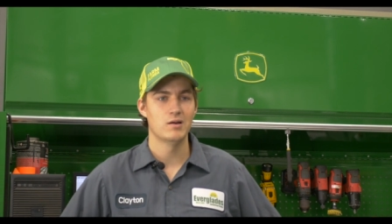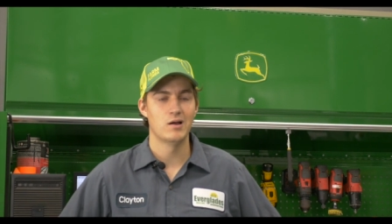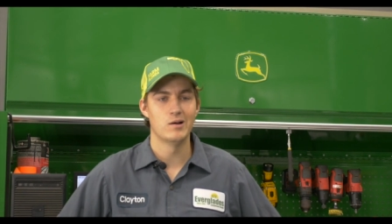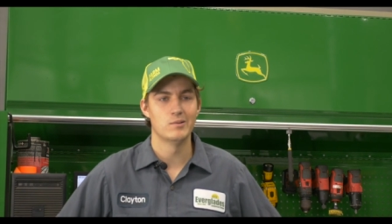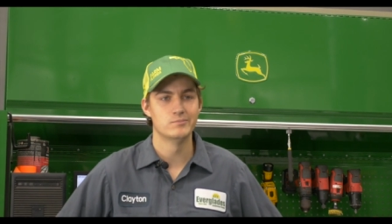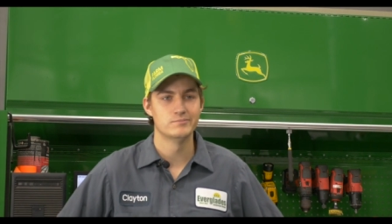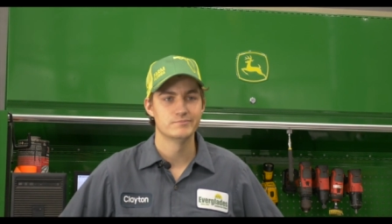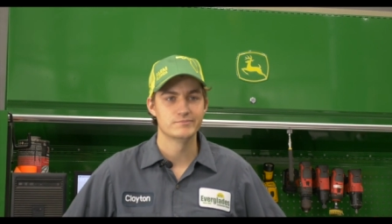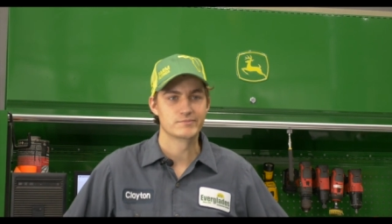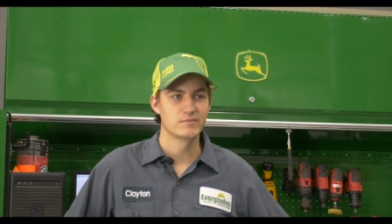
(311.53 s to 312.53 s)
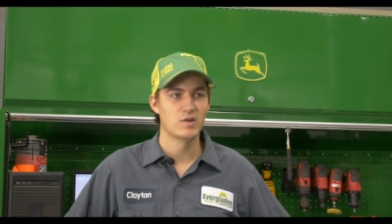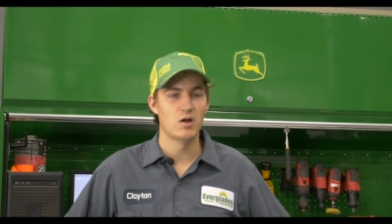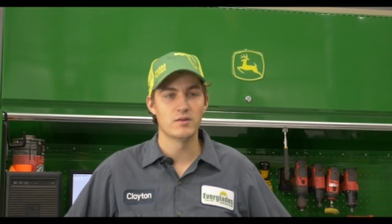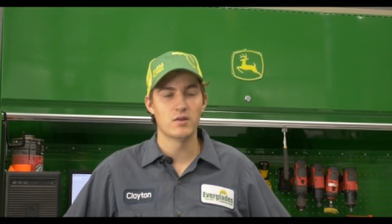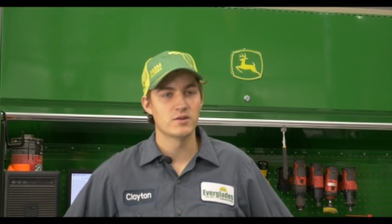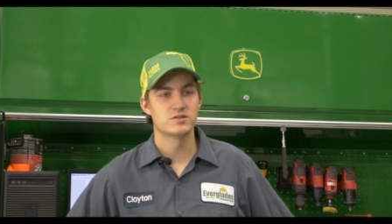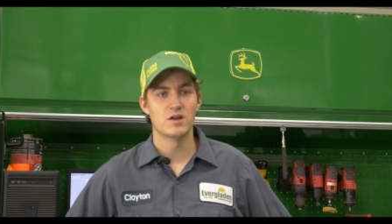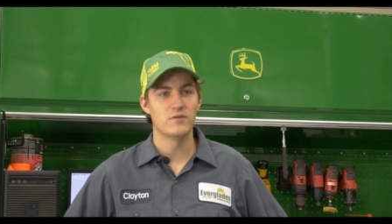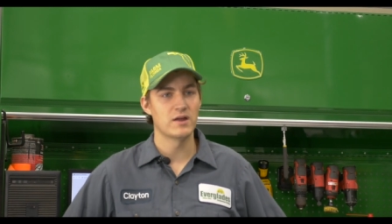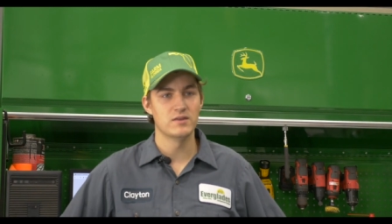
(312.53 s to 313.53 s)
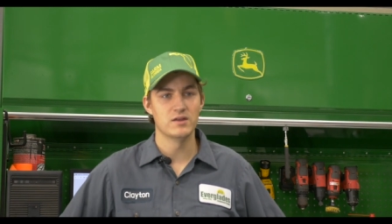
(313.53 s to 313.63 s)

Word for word: on stuff like